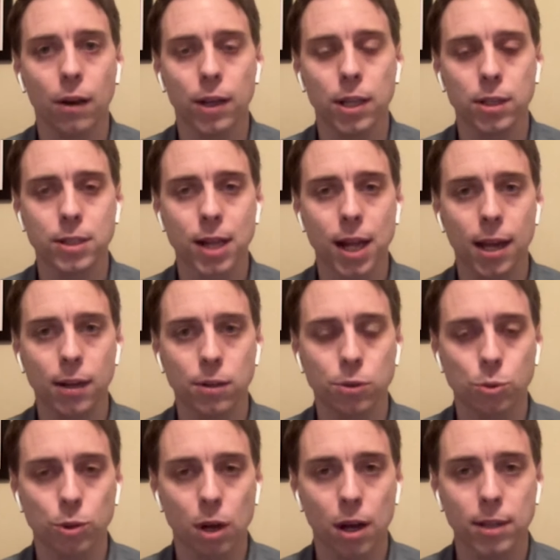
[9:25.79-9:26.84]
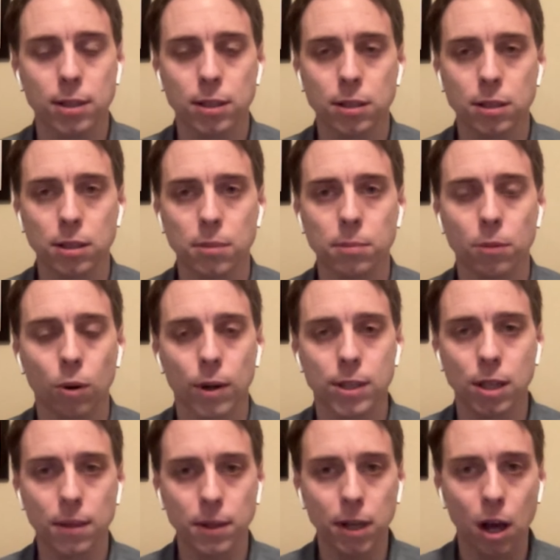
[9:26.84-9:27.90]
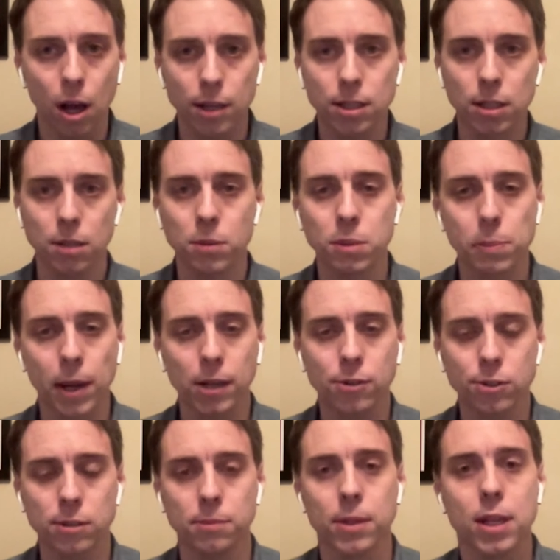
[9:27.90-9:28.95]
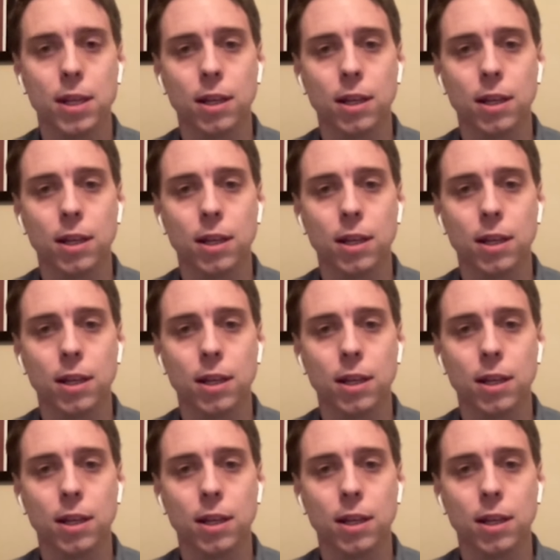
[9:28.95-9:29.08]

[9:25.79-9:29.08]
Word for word: he is diagnosed with autism or he's on the autism spectrum.